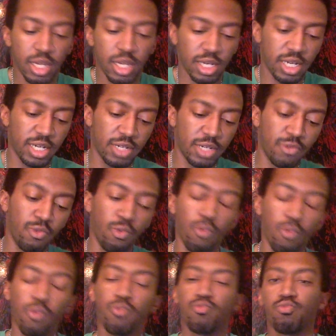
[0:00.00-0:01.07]

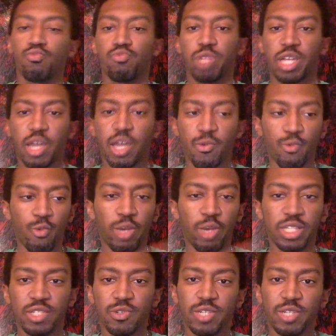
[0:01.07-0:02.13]
Like I went to a